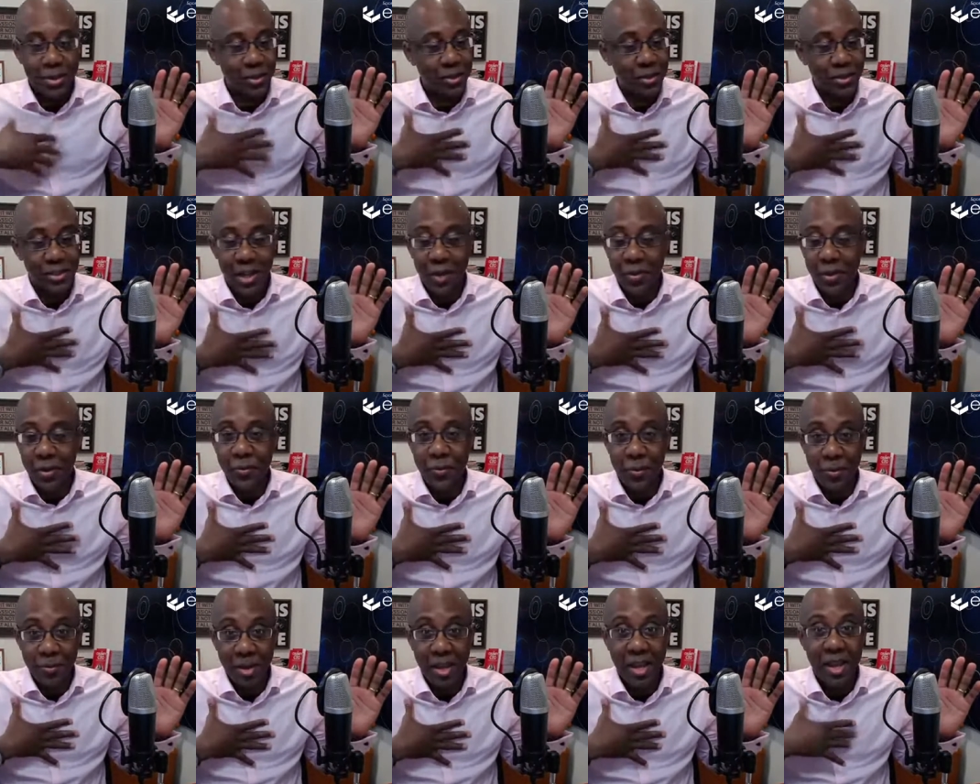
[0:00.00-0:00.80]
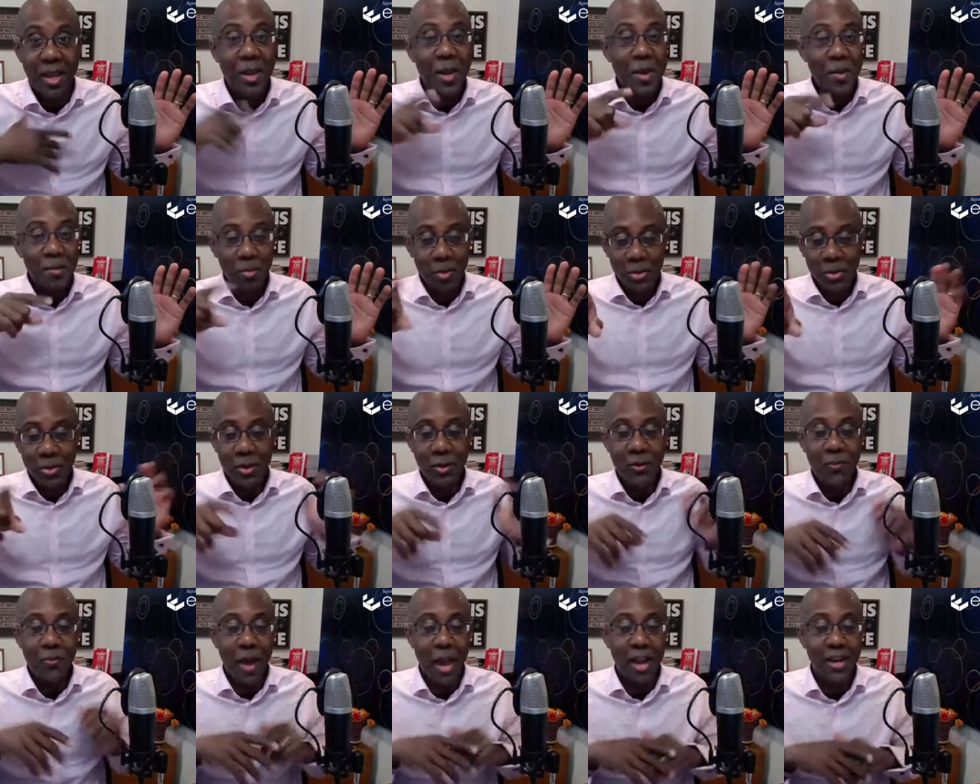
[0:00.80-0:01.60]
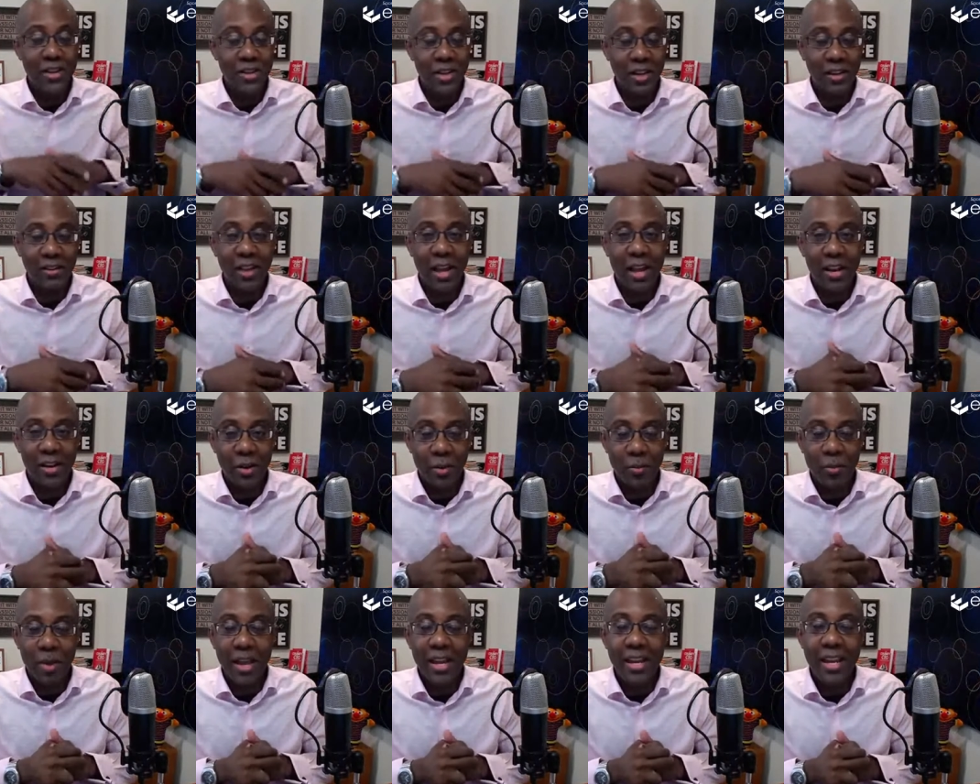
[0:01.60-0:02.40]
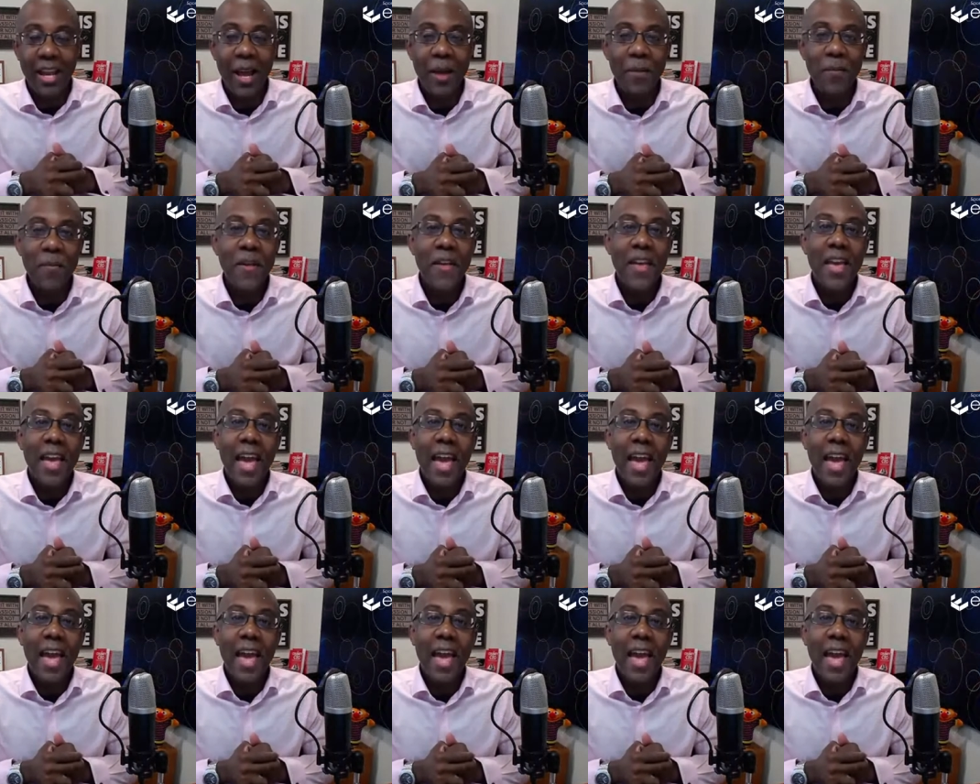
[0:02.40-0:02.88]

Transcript: So this is nothing for me, but you can fact check that domain name.